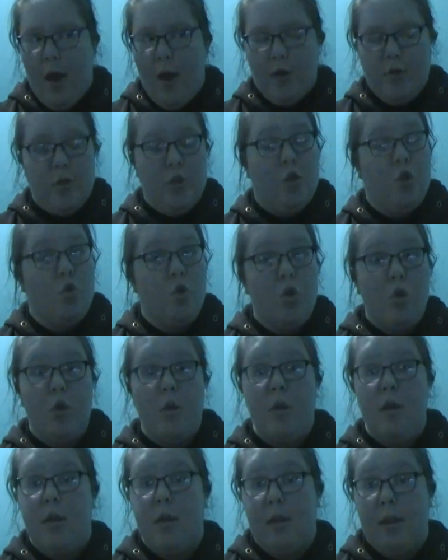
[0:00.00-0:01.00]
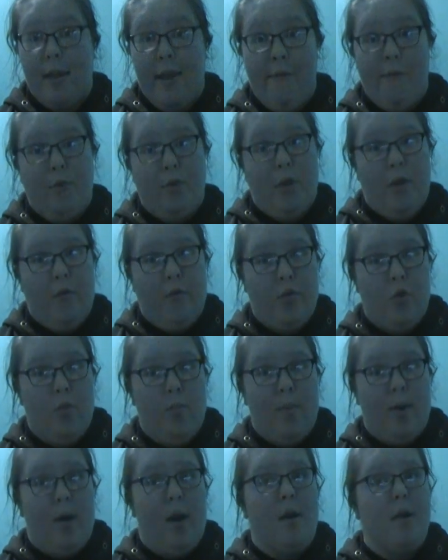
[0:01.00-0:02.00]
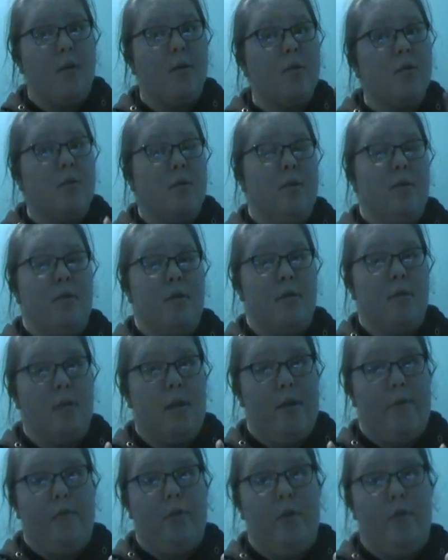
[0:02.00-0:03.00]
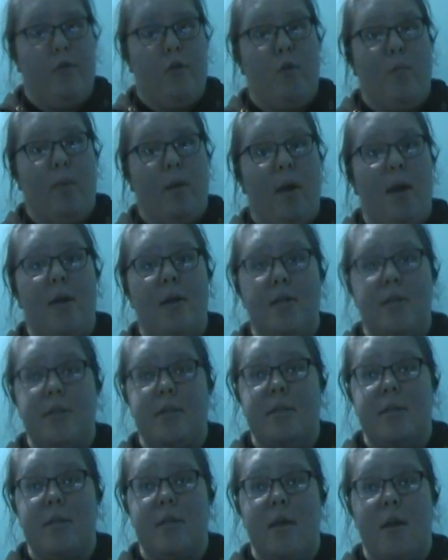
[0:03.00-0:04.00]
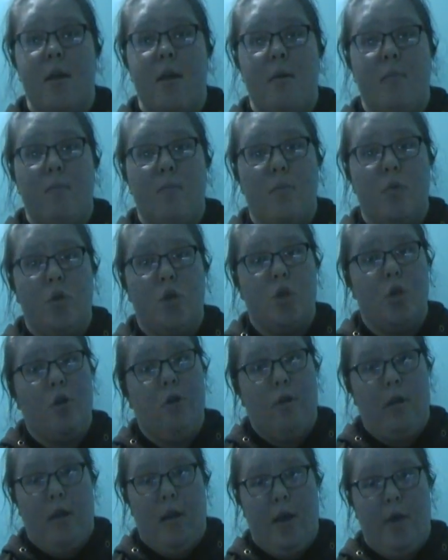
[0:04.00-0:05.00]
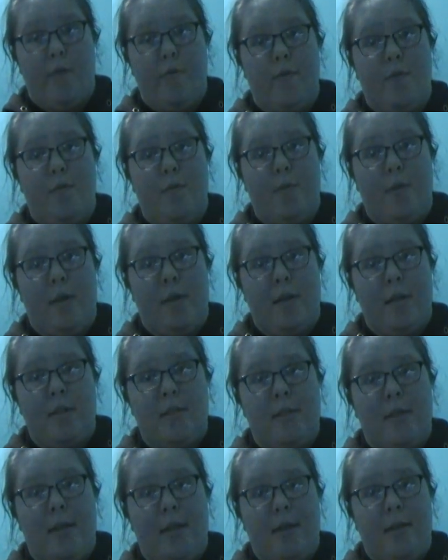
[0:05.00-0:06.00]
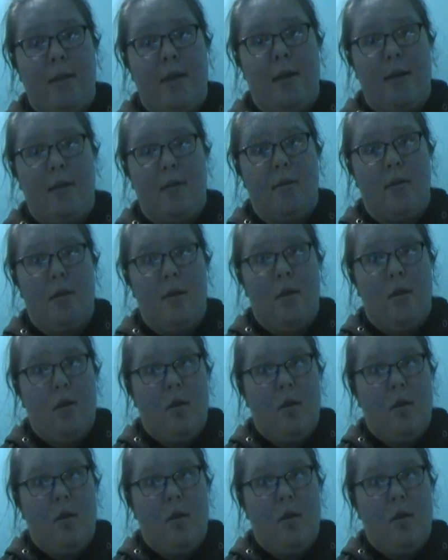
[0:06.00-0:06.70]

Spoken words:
a good level of humor, and it's mature enough that it's like not